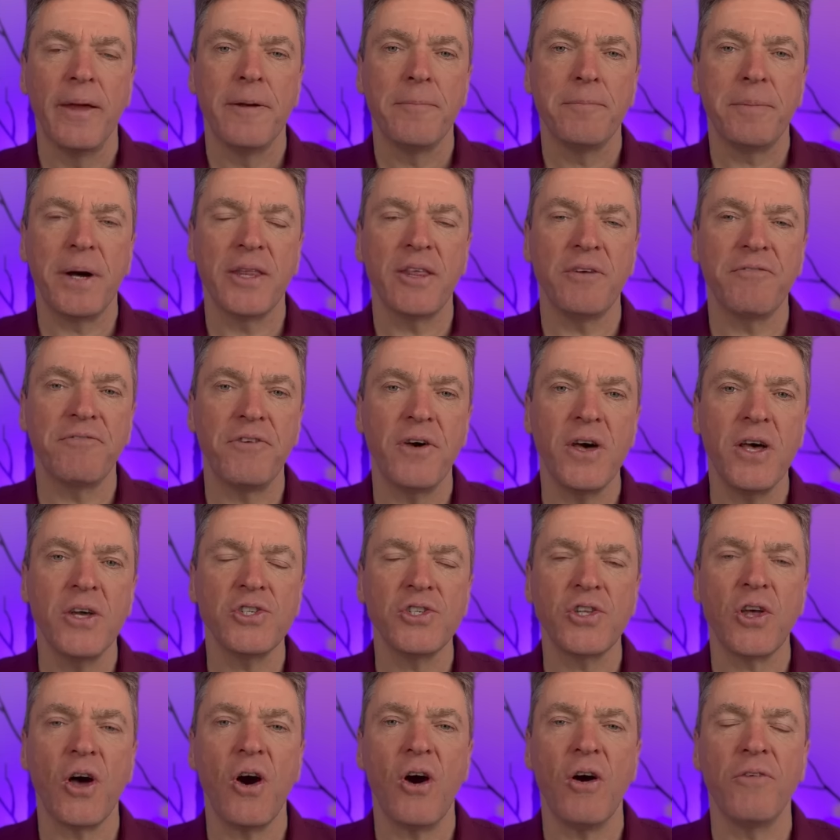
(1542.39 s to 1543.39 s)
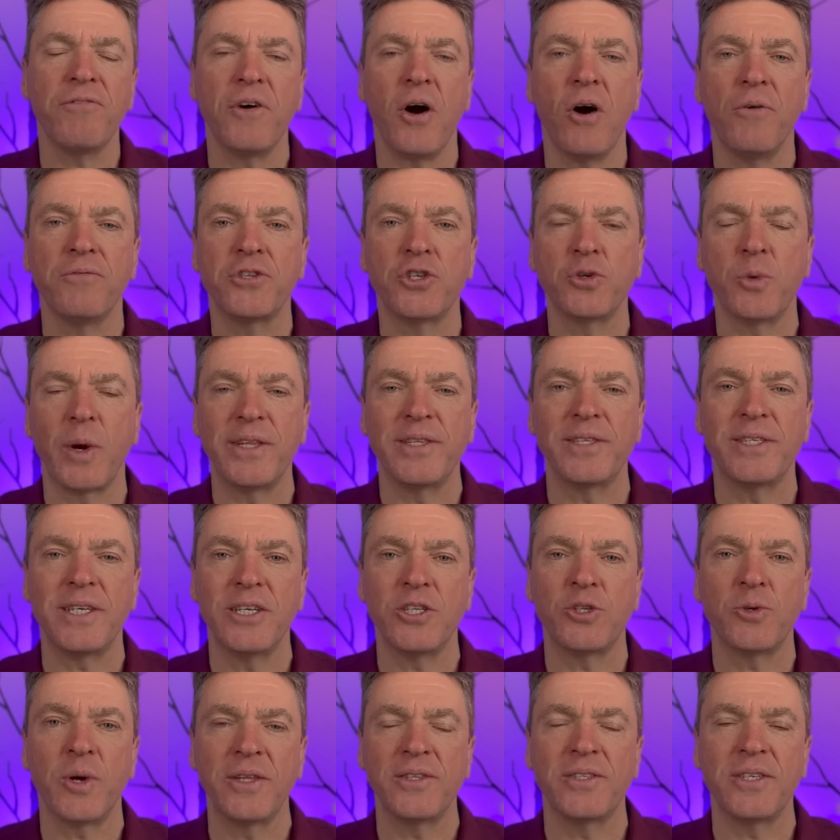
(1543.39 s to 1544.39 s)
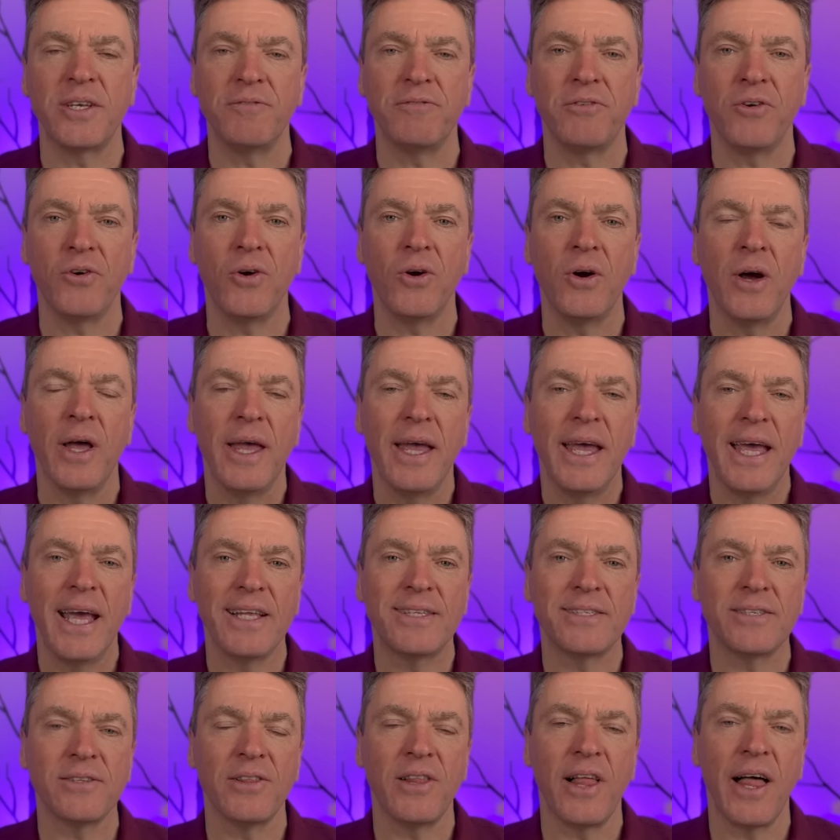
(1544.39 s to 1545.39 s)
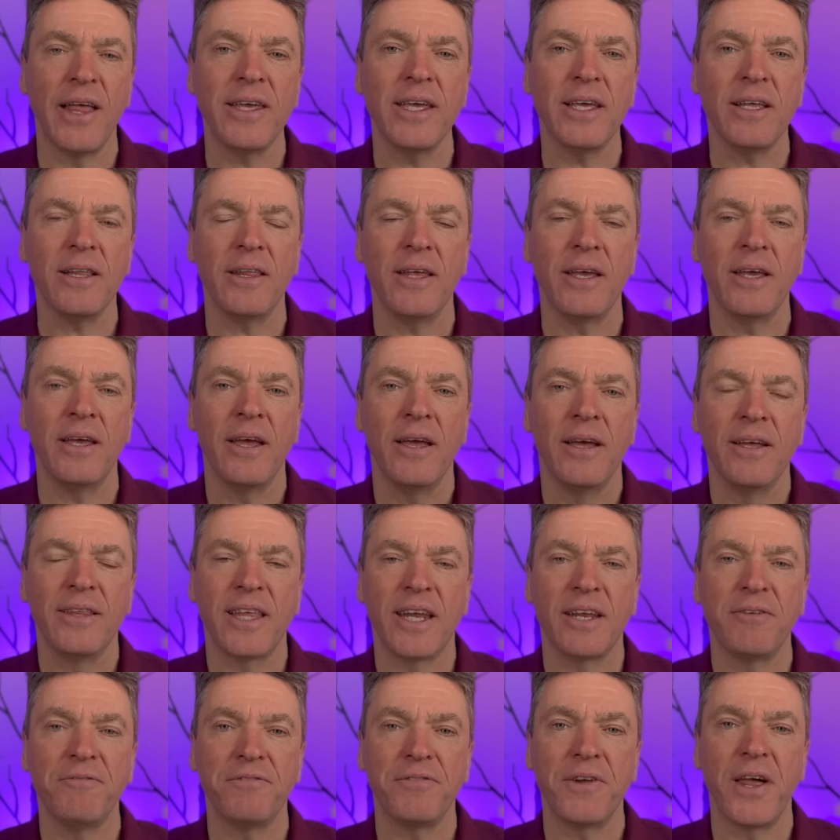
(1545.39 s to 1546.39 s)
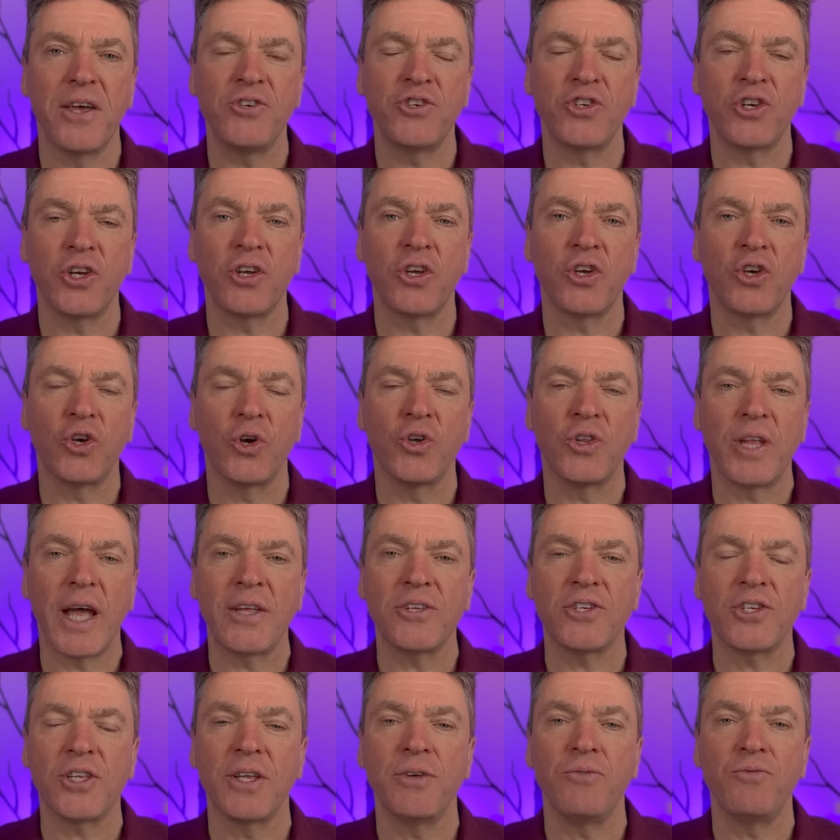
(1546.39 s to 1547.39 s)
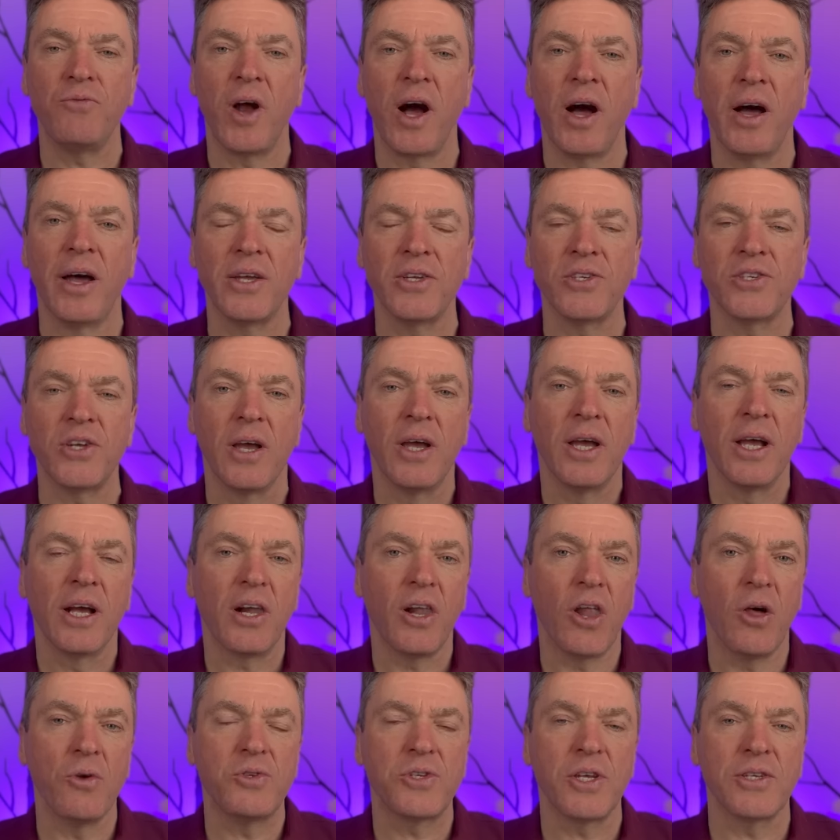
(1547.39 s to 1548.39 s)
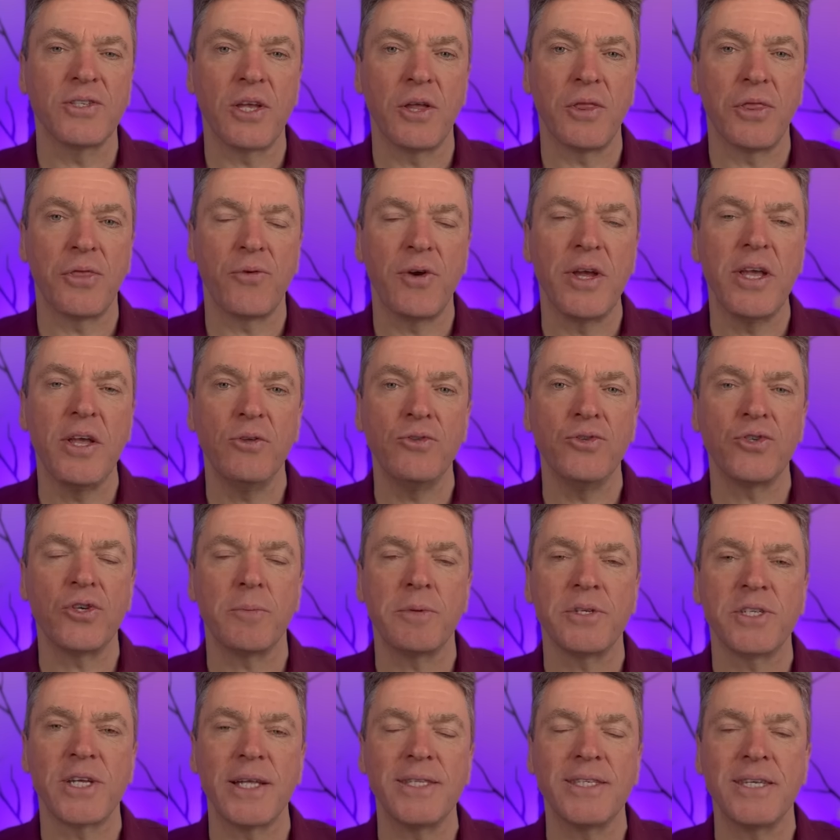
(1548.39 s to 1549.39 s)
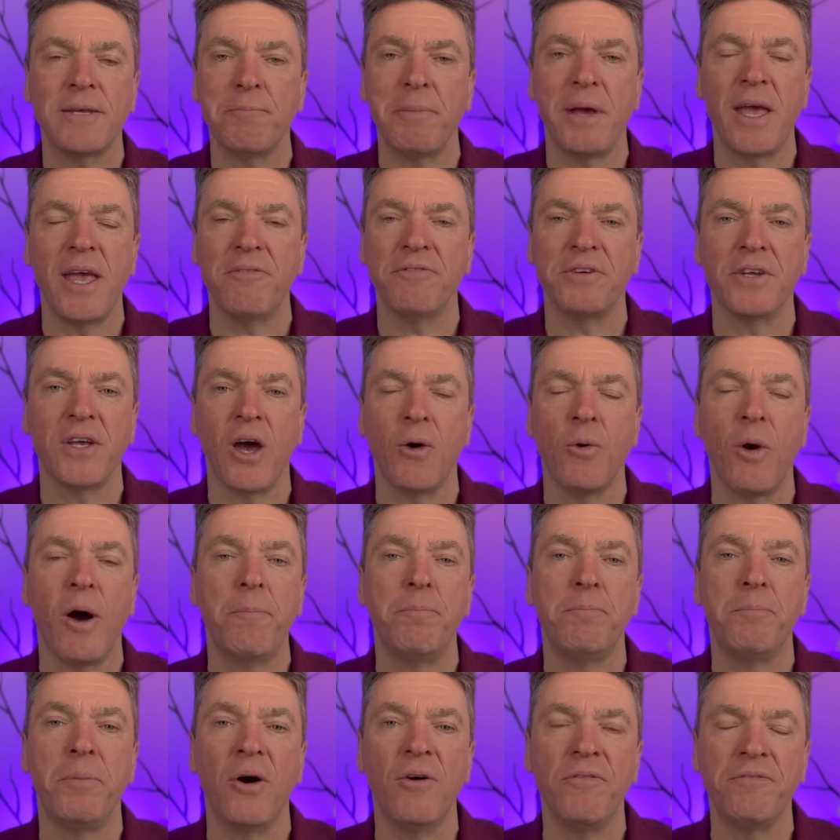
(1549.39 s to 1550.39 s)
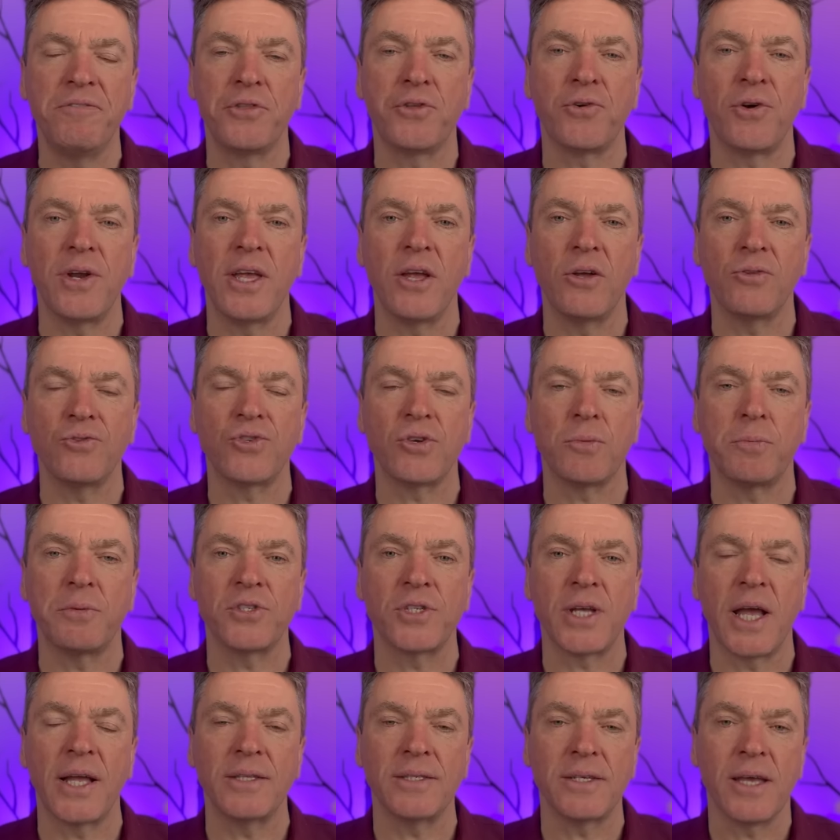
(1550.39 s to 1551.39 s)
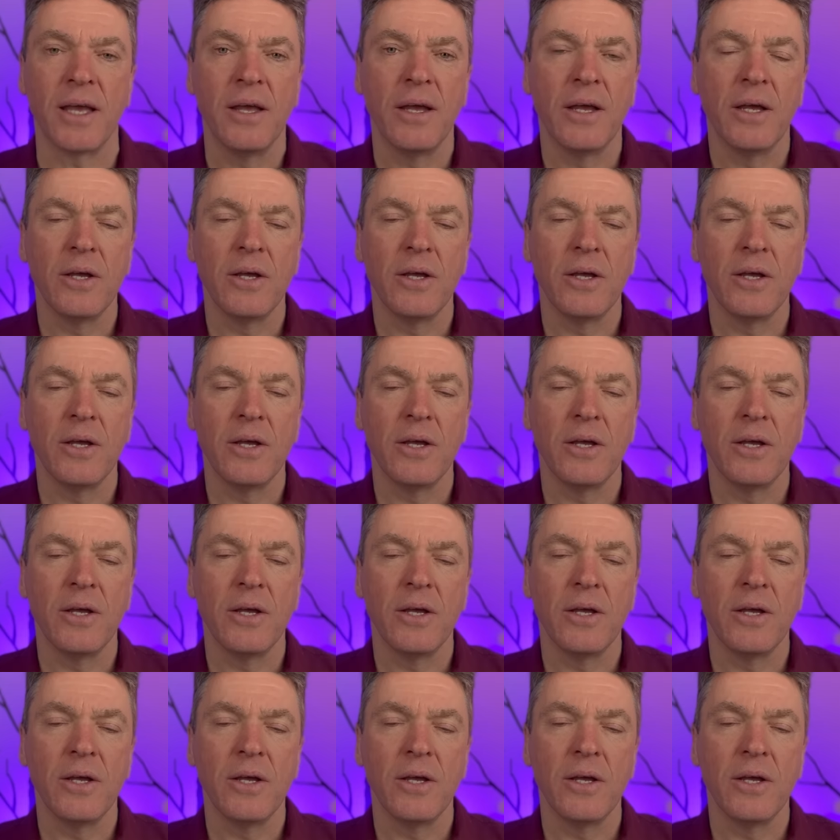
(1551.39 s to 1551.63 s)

By the first half of 2024, it's likely that inflation inflation could actually rise closer to 300%. It may even go above 300%.